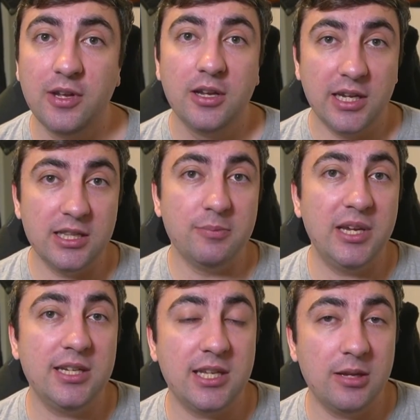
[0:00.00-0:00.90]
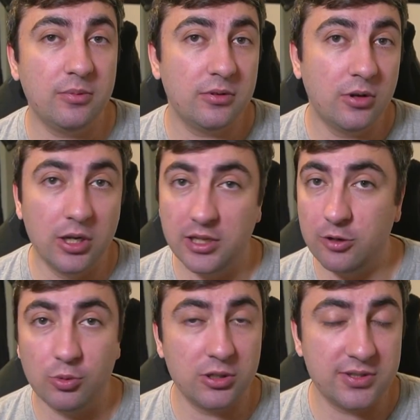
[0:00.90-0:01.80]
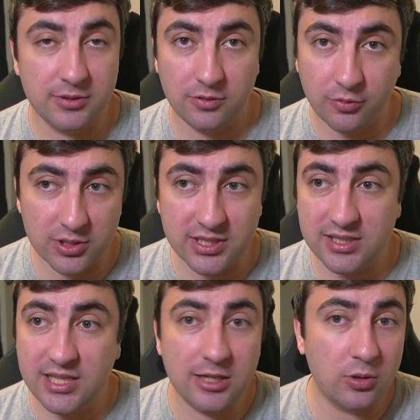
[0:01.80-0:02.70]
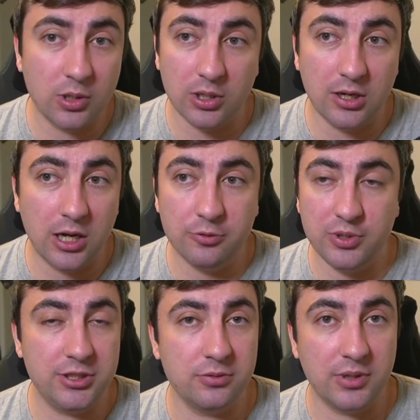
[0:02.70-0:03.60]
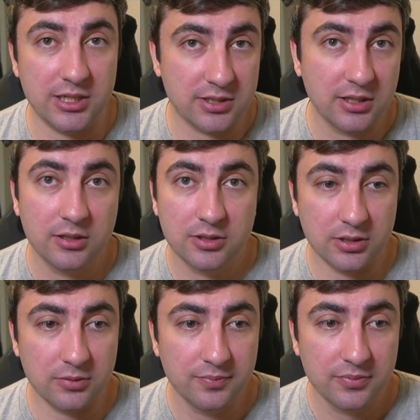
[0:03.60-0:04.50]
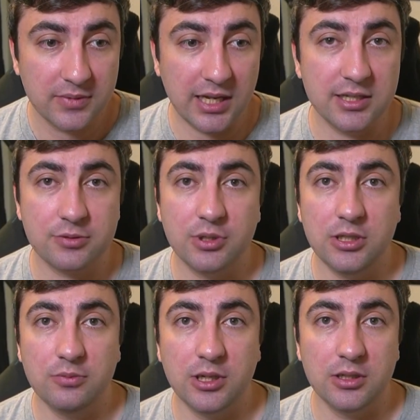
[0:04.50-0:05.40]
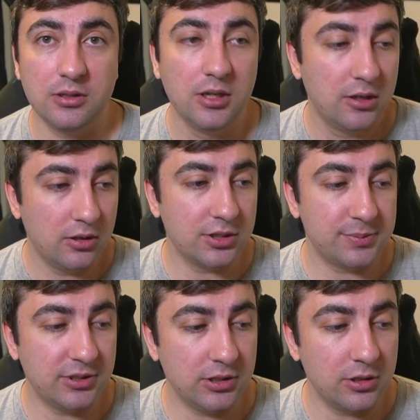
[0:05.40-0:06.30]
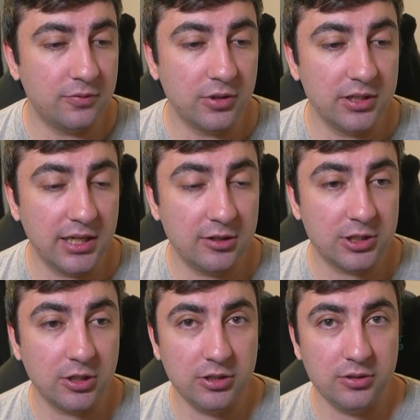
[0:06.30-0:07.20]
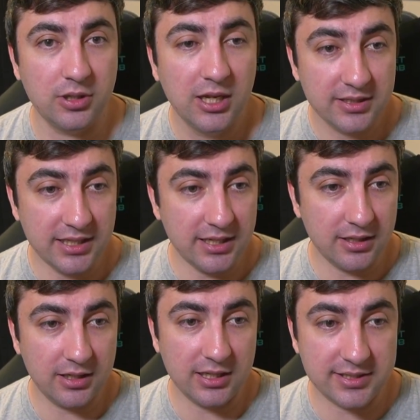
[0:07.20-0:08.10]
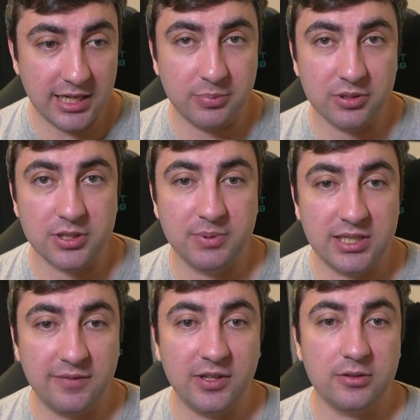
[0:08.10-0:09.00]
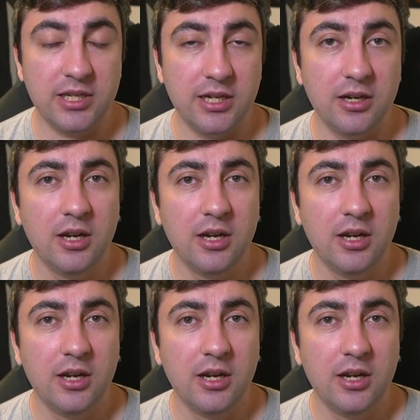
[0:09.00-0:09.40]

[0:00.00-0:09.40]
in the main game on like World 416 or on We Do raids. So that is what you want to ultimately go for. And then I'll show you the examples specifically here.